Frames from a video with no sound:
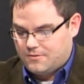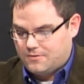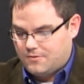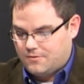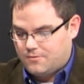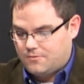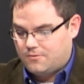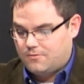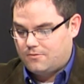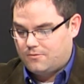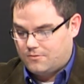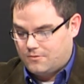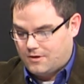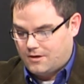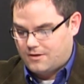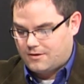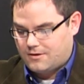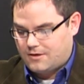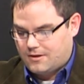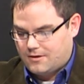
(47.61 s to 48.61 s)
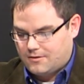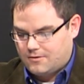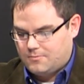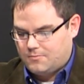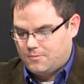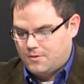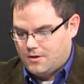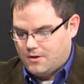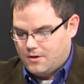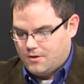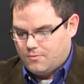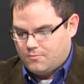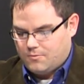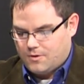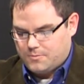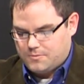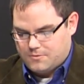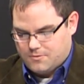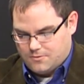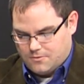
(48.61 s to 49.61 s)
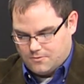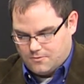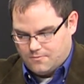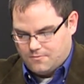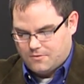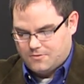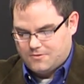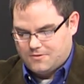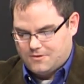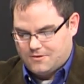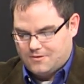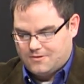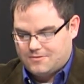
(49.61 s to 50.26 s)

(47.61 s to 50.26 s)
in the United Kingdom, Webster University